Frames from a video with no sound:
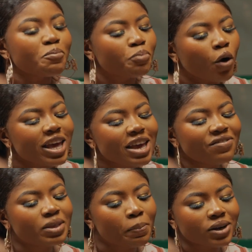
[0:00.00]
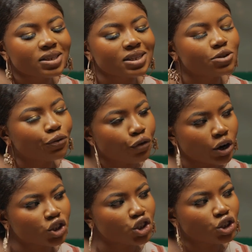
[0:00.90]
But if the person is
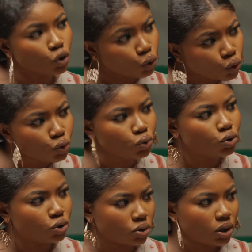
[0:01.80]
fresh, good,